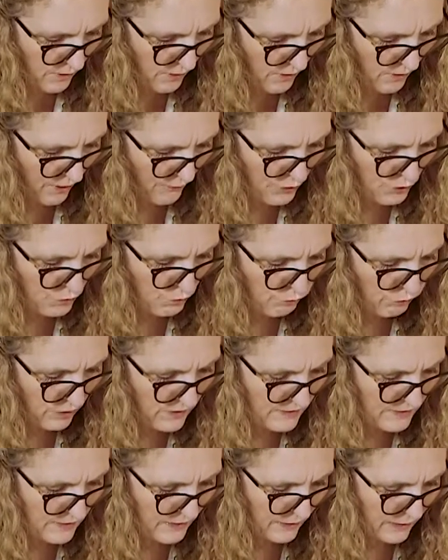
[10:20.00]
I've just
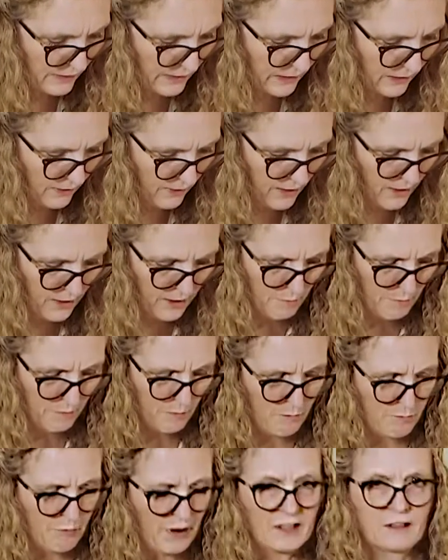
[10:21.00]
recently
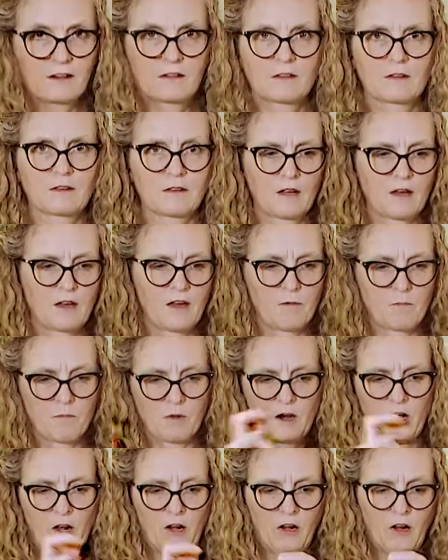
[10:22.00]
baked
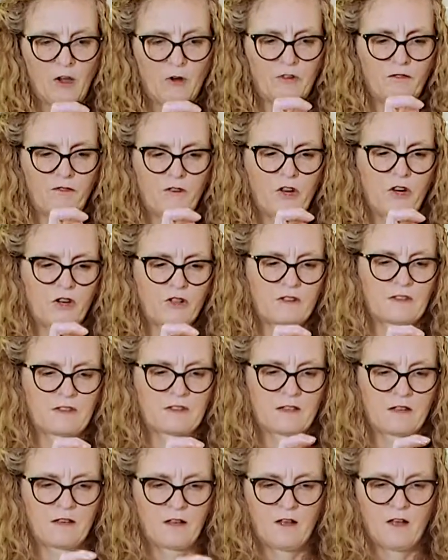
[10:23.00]
a load of nuts,
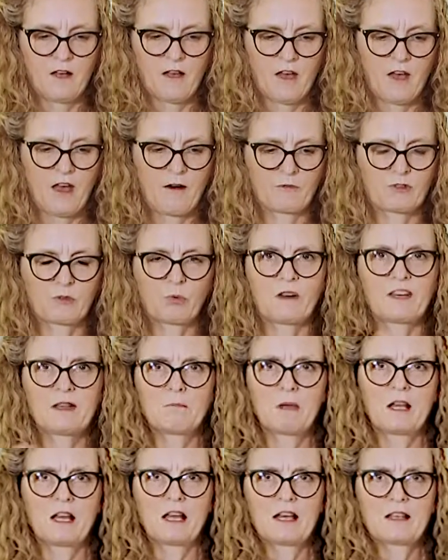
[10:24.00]
20
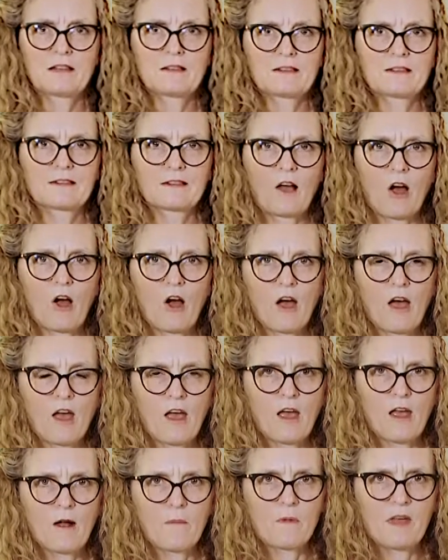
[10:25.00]
minutes
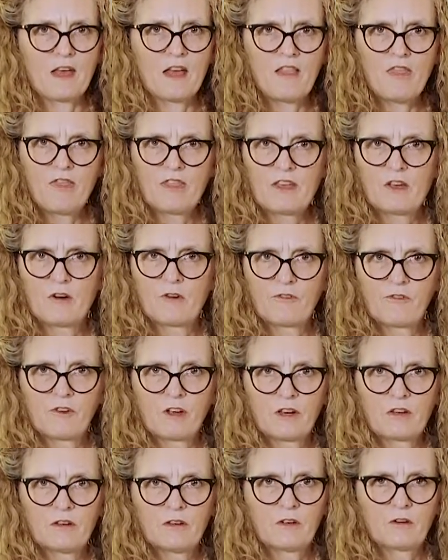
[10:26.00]
in the
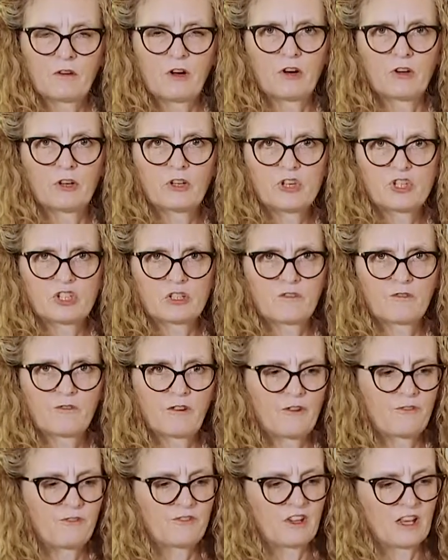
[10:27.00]
oven at
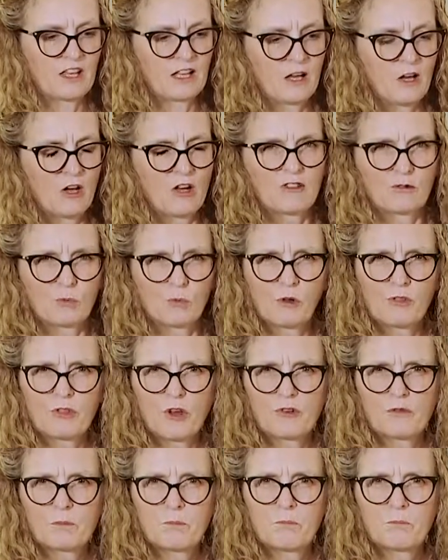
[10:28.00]
150. So all
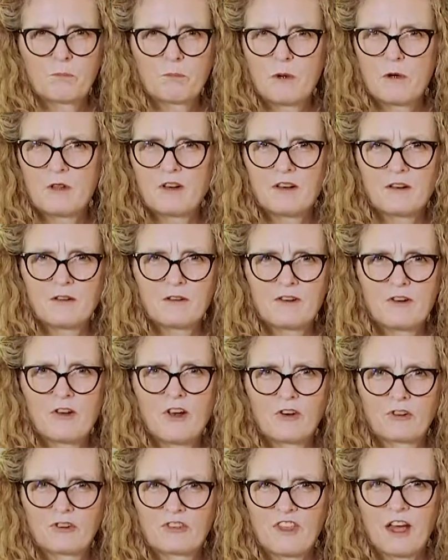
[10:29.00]
those
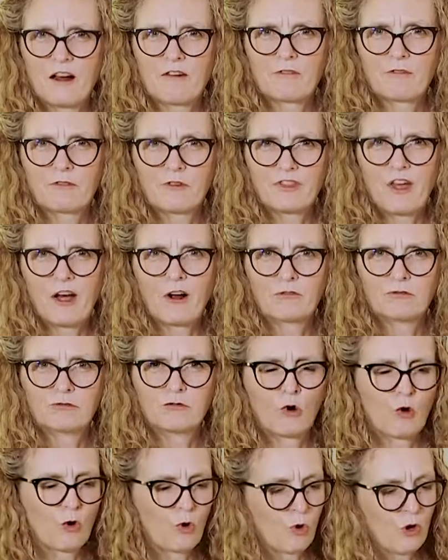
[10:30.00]
nuts that are
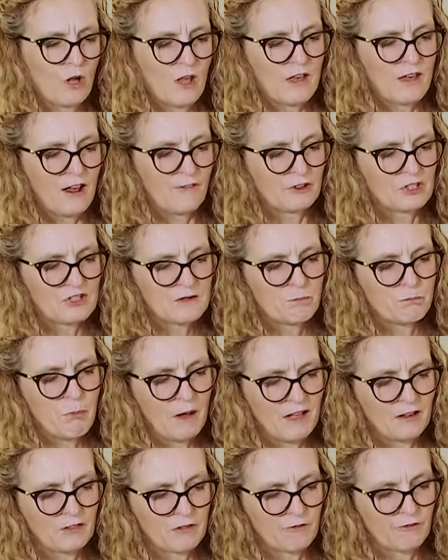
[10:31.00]
raw, if you just
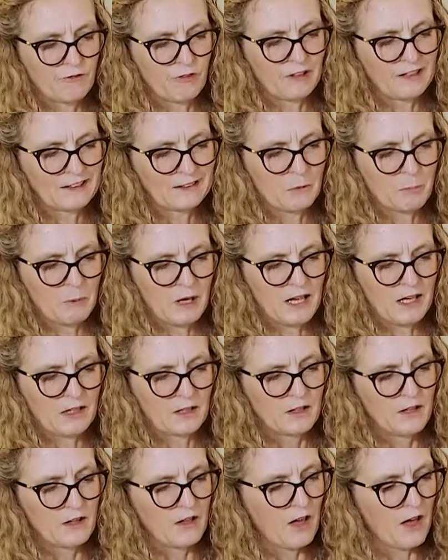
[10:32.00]
bake them for a little bit,
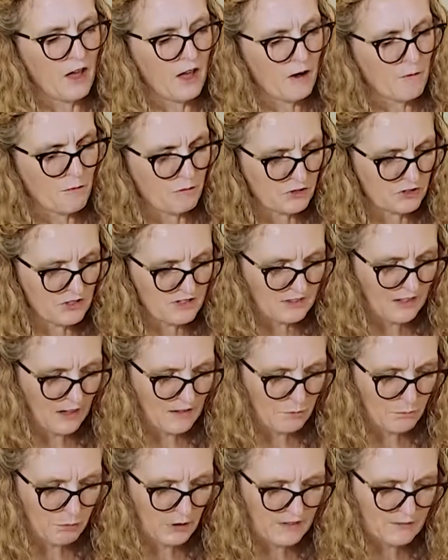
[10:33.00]

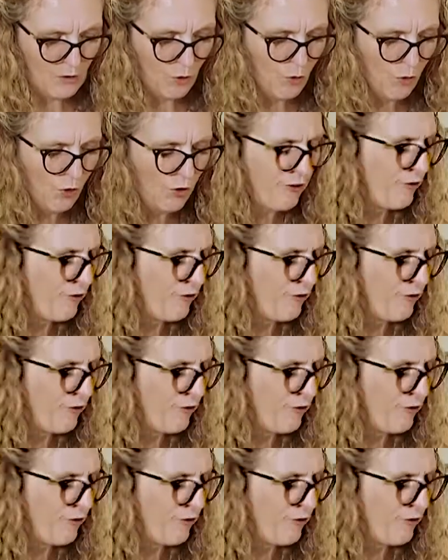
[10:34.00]
brings all the